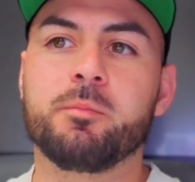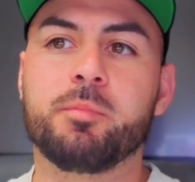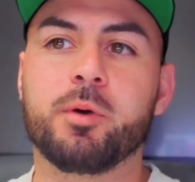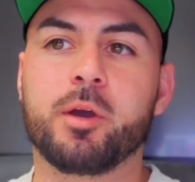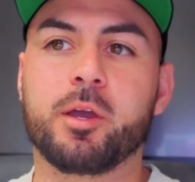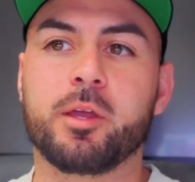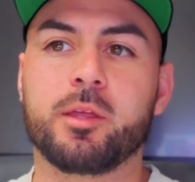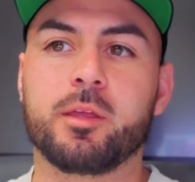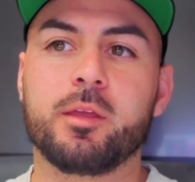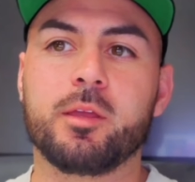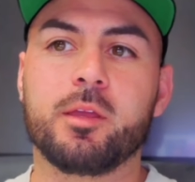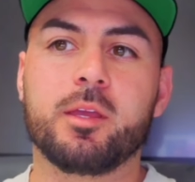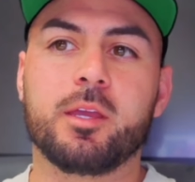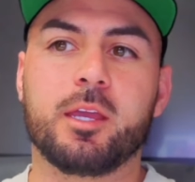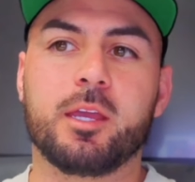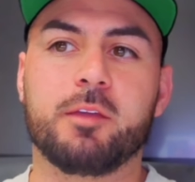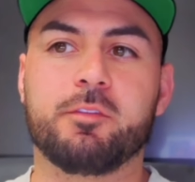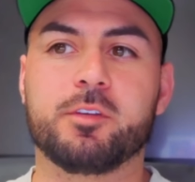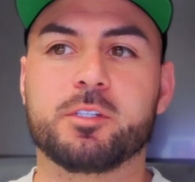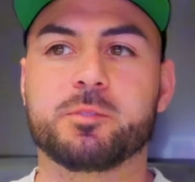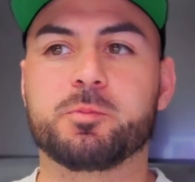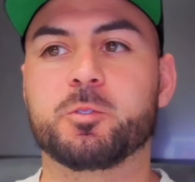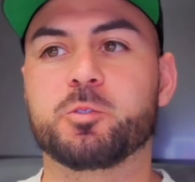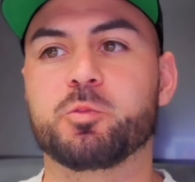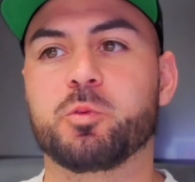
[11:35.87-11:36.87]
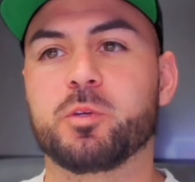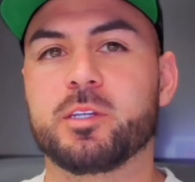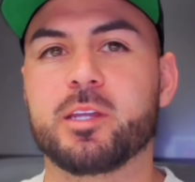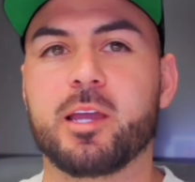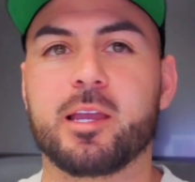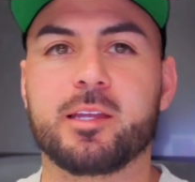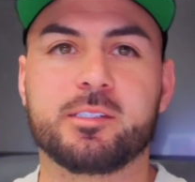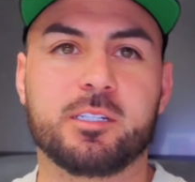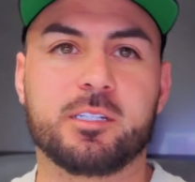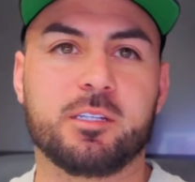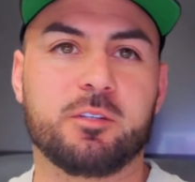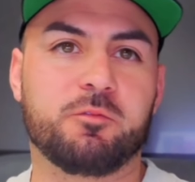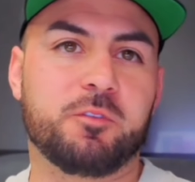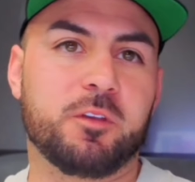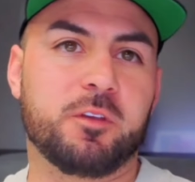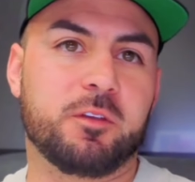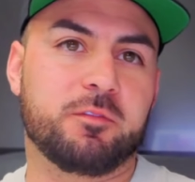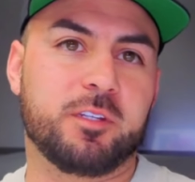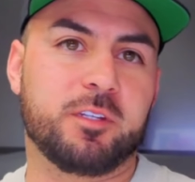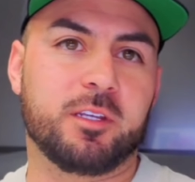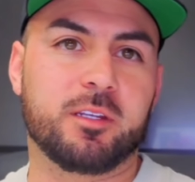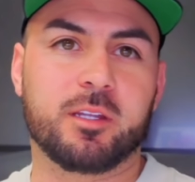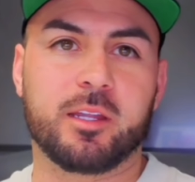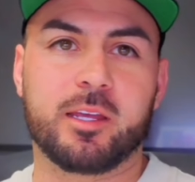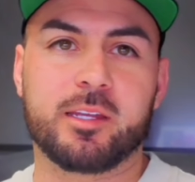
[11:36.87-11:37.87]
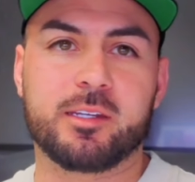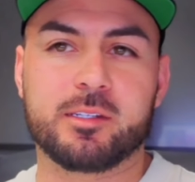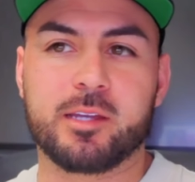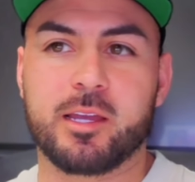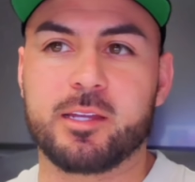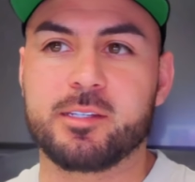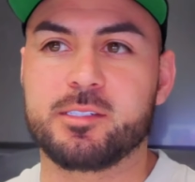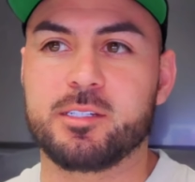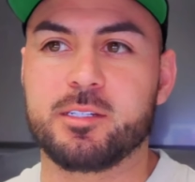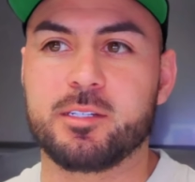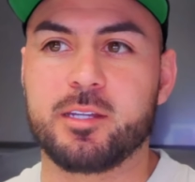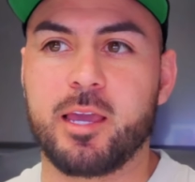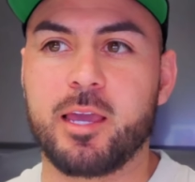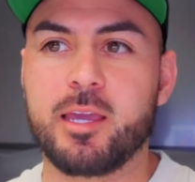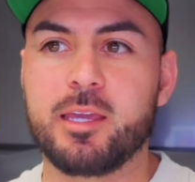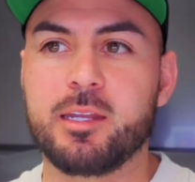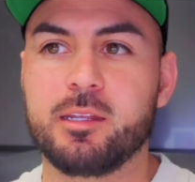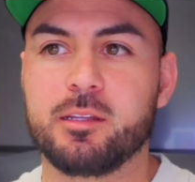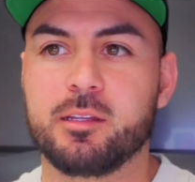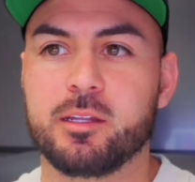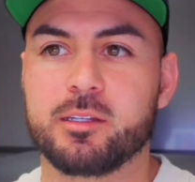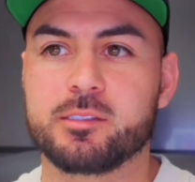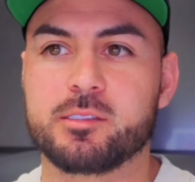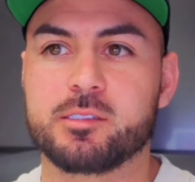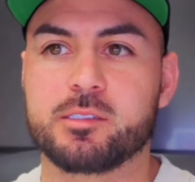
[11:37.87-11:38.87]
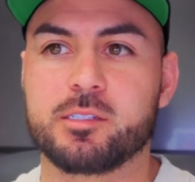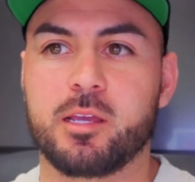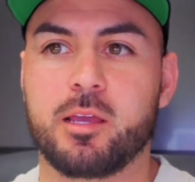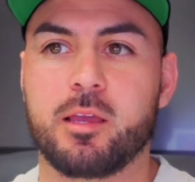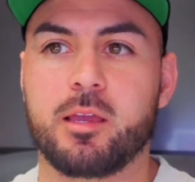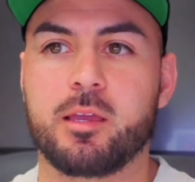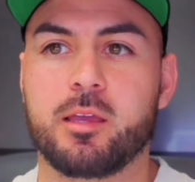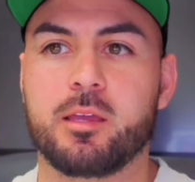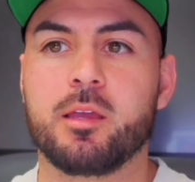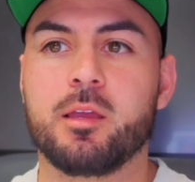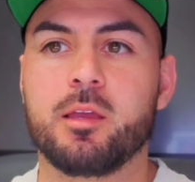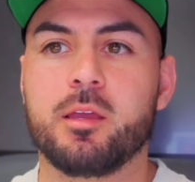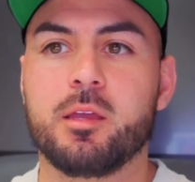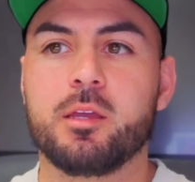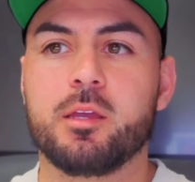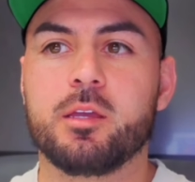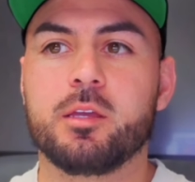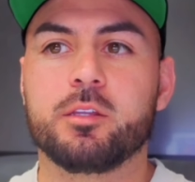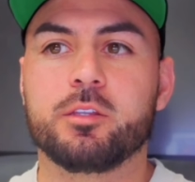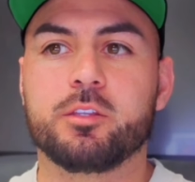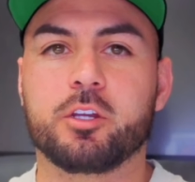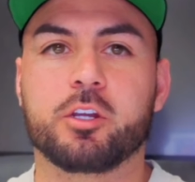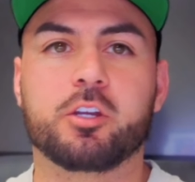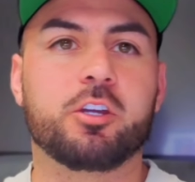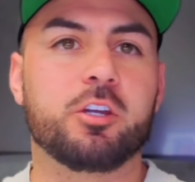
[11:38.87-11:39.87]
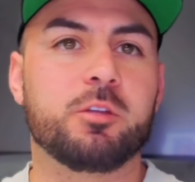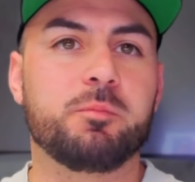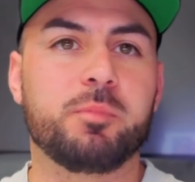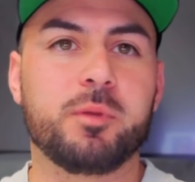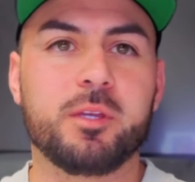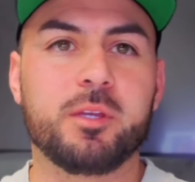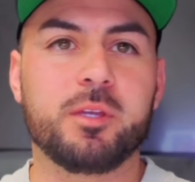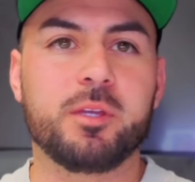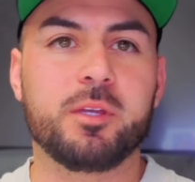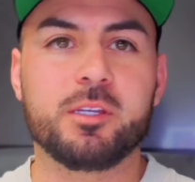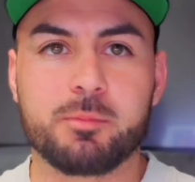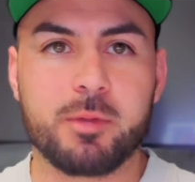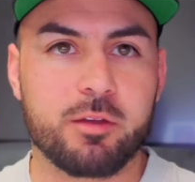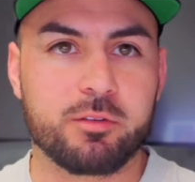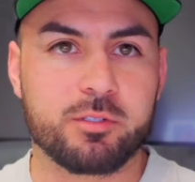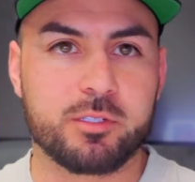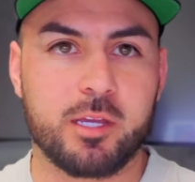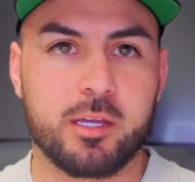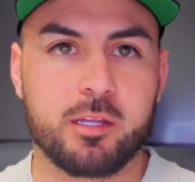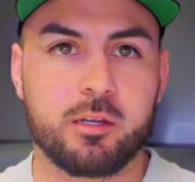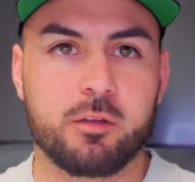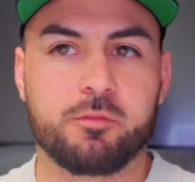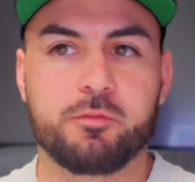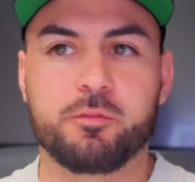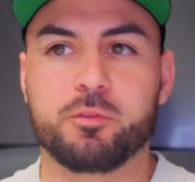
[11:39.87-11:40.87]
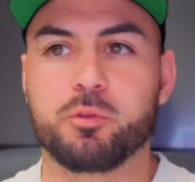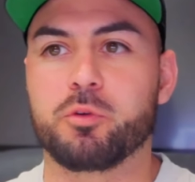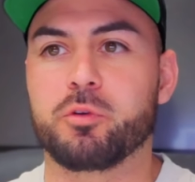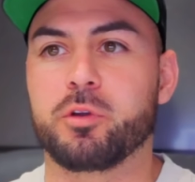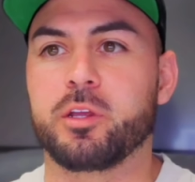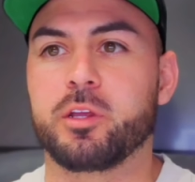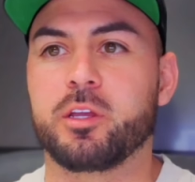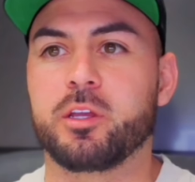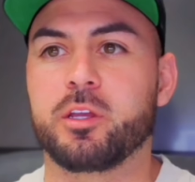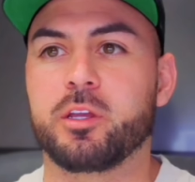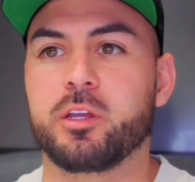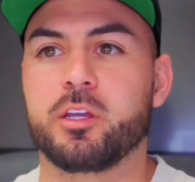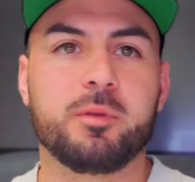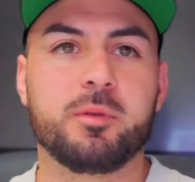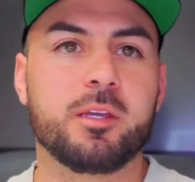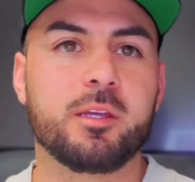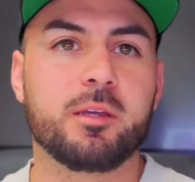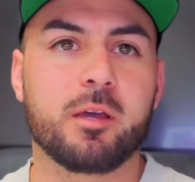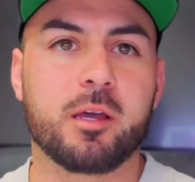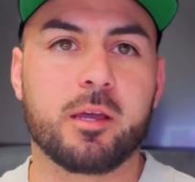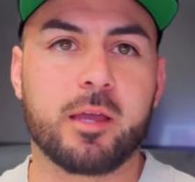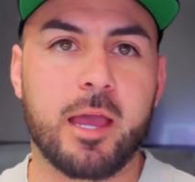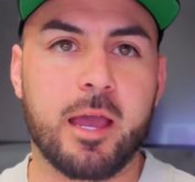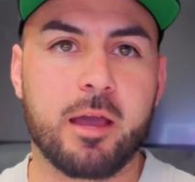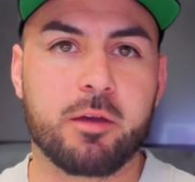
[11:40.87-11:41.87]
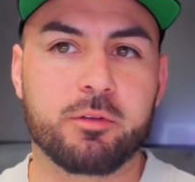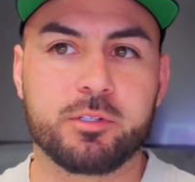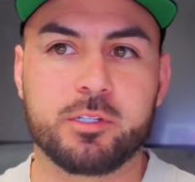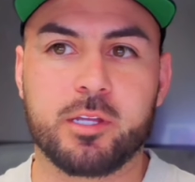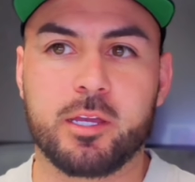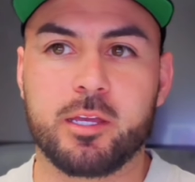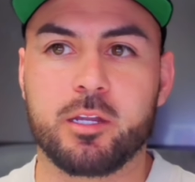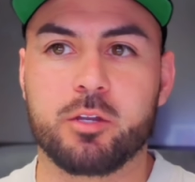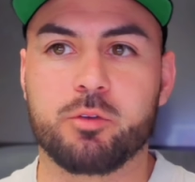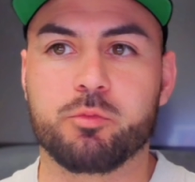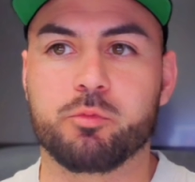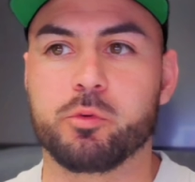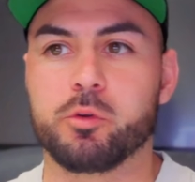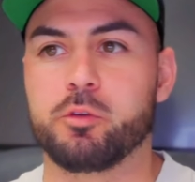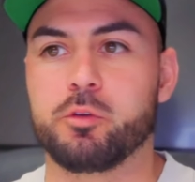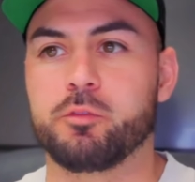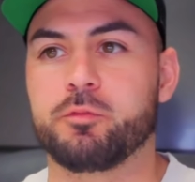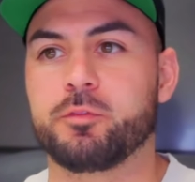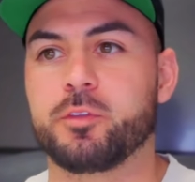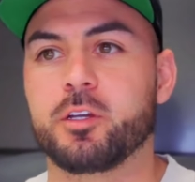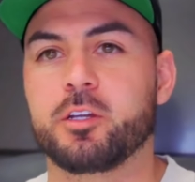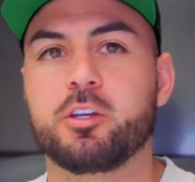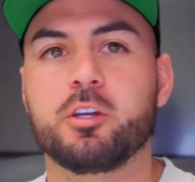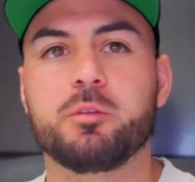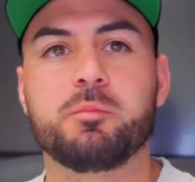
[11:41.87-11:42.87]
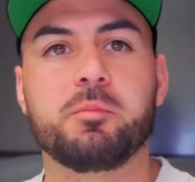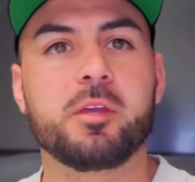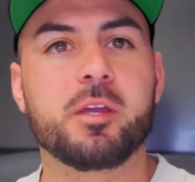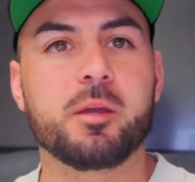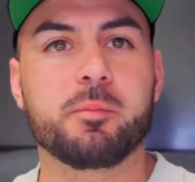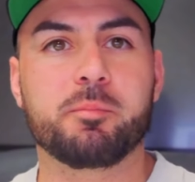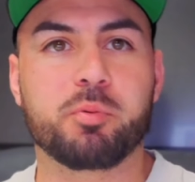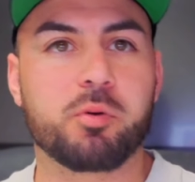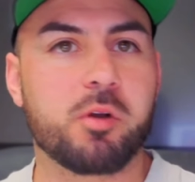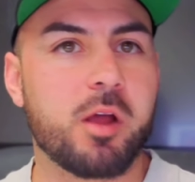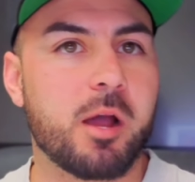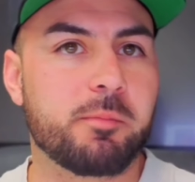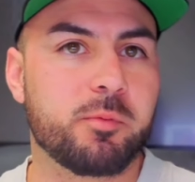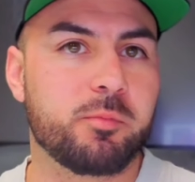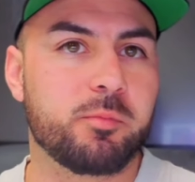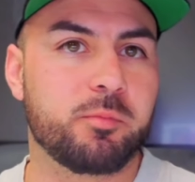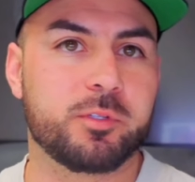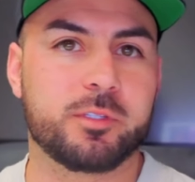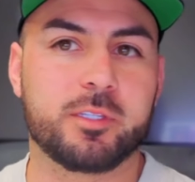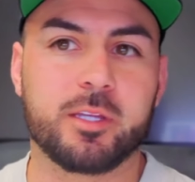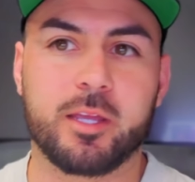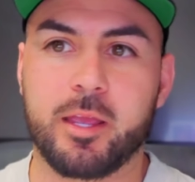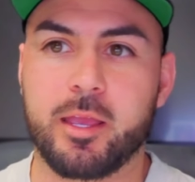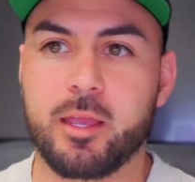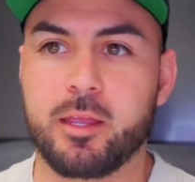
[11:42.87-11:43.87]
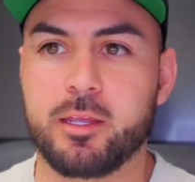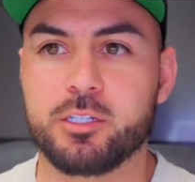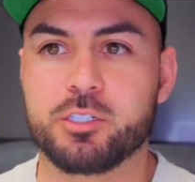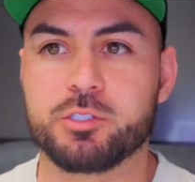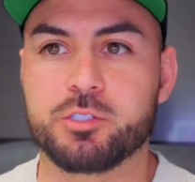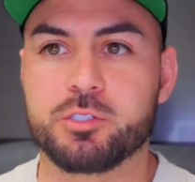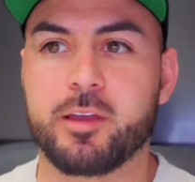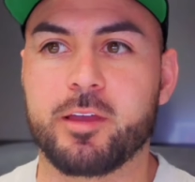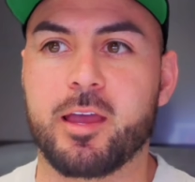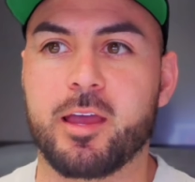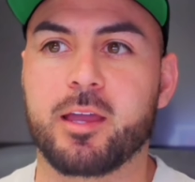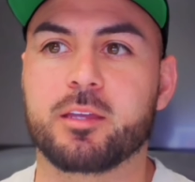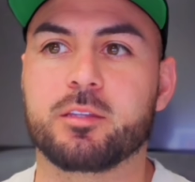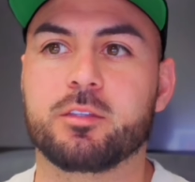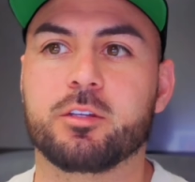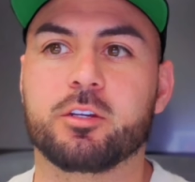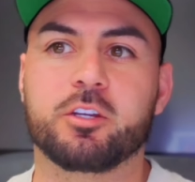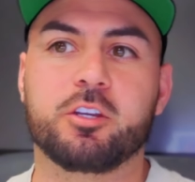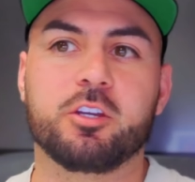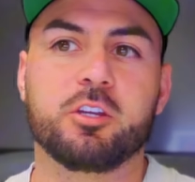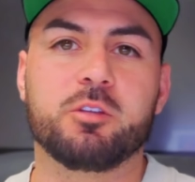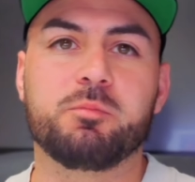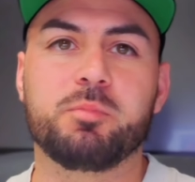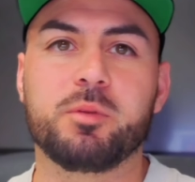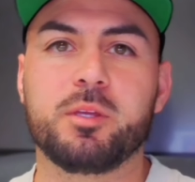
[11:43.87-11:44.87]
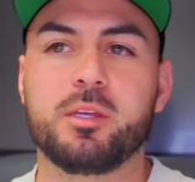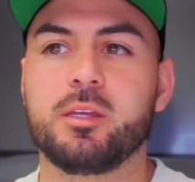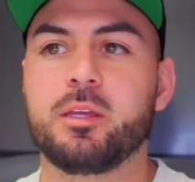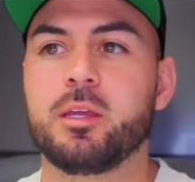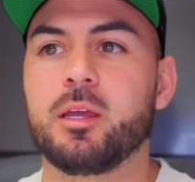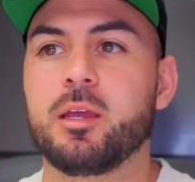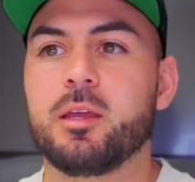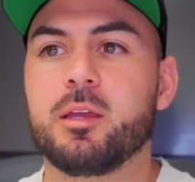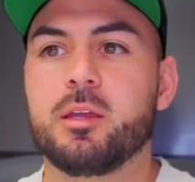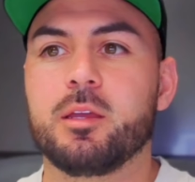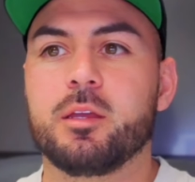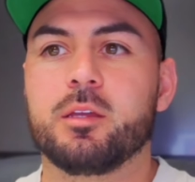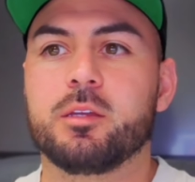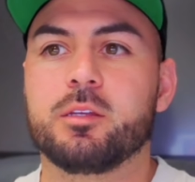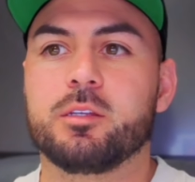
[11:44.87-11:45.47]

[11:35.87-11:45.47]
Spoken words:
But if it's between 1950 and 1980, let's say, there could be some outdated flooring, could be an outdated roof, there could be a problem with the HVAC, there could be,